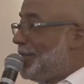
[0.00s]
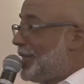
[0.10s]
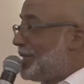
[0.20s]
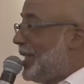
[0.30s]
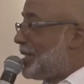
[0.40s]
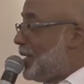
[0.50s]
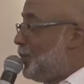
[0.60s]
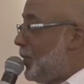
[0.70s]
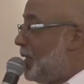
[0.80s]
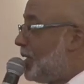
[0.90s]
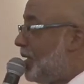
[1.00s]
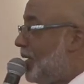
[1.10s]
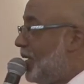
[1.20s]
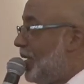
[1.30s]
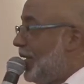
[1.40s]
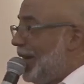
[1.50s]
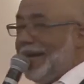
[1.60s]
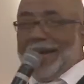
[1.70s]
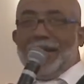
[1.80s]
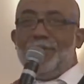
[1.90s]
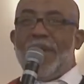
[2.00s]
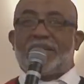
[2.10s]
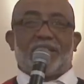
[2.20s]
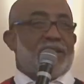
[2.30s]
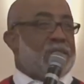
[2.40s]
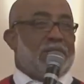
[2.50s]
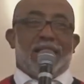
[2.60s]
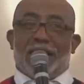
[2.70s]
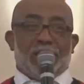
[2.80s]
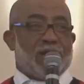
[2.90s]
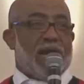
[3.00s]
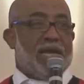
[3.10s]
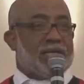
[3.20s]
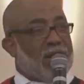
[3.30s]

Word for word: just that simple. And the message doesn't change.